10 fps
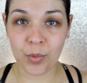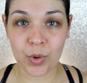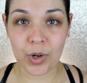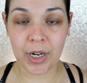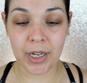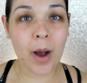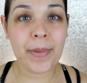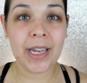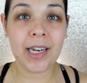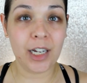would
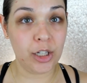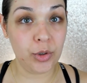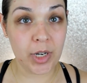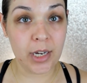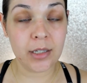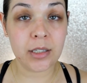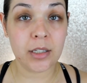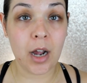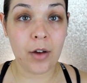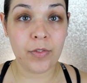swapping and including
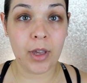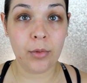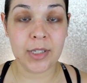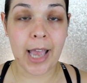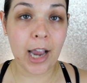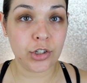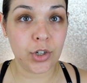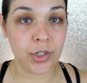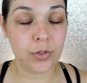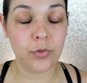stuff that was
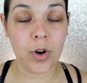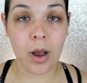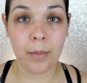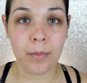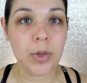extras from,